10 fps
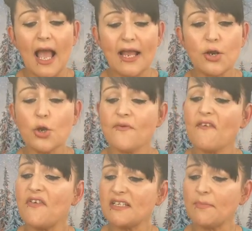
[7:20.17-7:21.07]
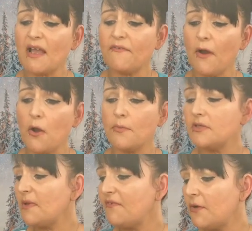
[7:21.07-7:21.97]
I don't know if it fits my phone
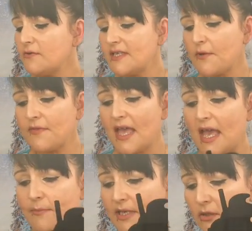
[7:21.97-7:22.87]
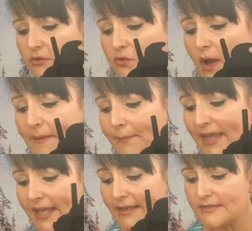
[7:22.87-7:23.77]
because my phone's out there, but it looks quite
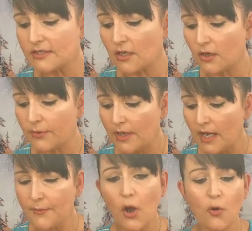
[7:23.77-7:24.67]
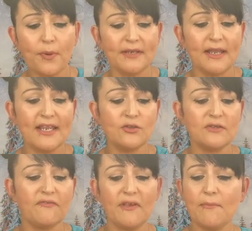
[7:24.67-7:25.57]
big. So I'm hoping it
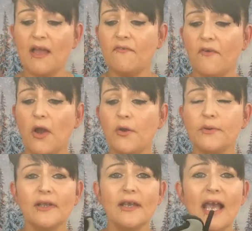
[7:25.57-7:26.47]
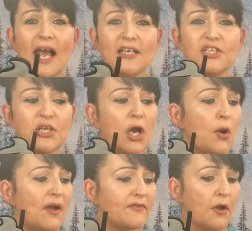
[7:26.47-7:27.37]
does fit my phone. As you
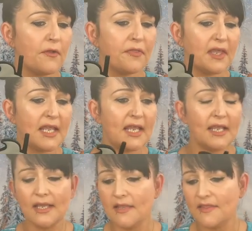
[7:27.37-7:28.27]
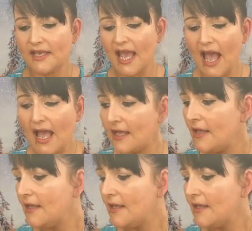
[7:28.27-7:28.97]
know, I've got the, the cat.